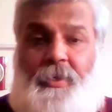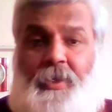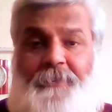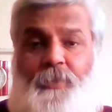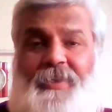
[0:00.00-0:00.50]

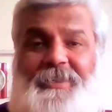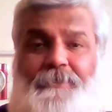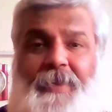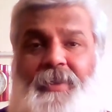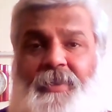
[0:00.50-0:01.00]
If you can
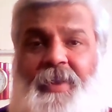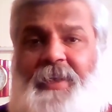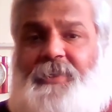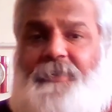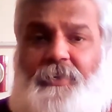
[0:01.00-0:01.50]
spend the
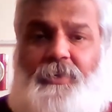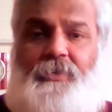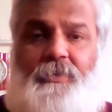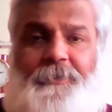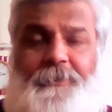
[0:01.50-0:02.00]
next
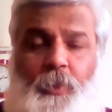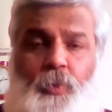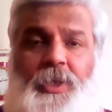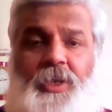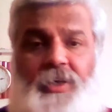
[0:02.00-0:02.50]
few
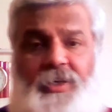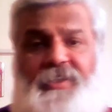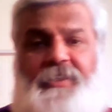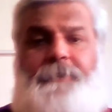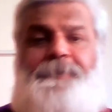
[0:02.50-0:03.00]

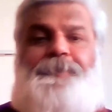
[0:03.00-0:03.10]
years,